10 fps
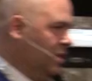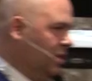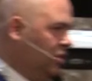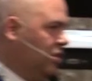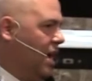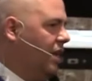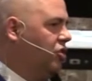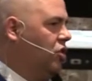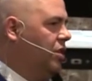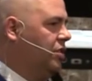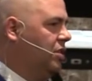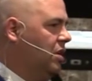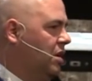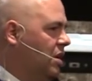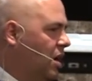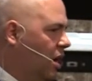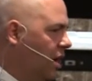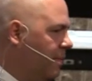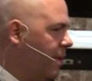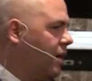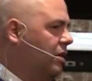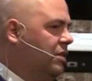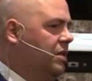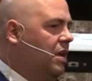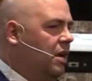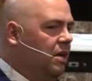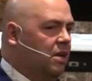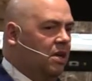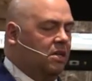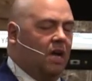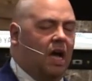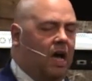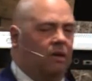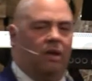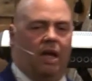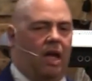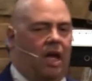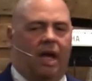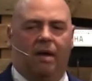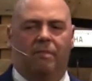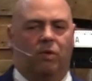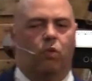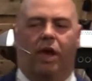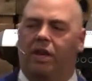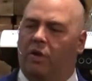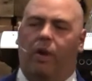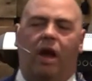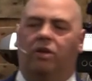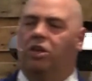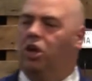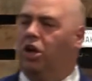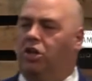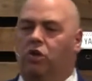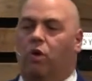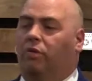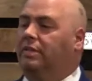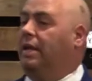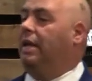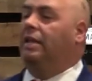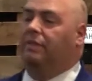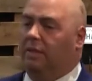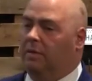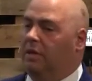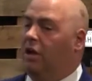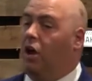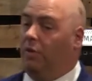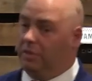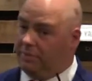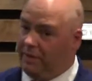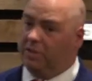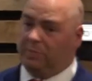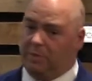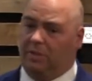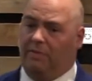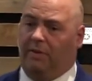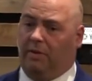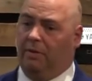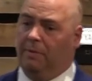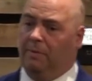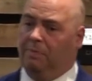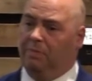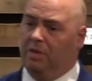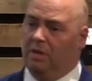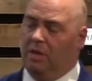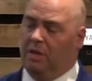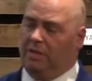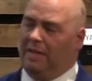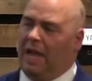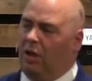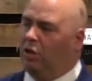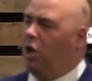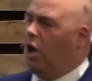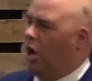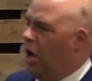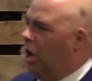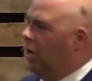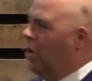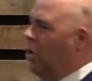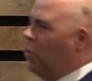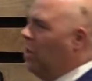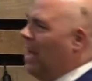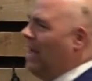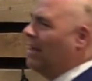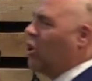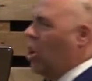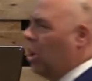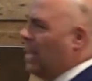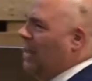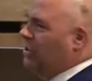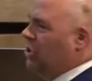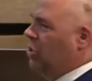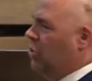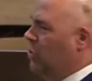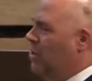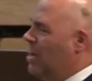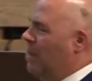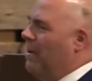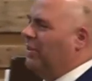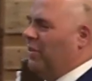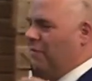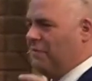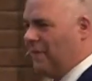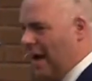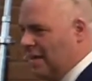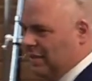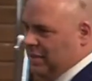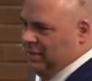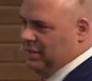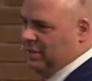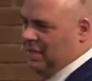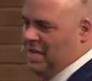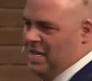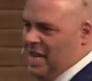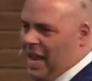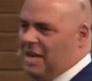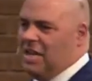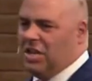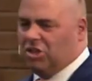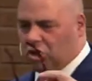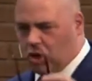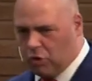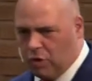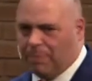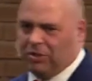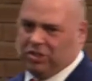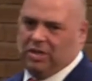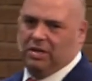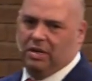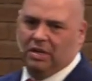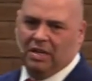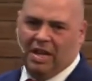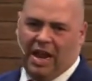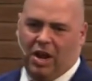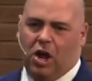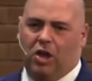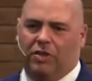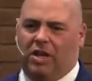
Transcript: This is not just Habakkuk saying, "God, I've been waiting around here and you won't say anything to me." No, it's very specific. It says, "How long will I call out to you about the violence and the corruption and all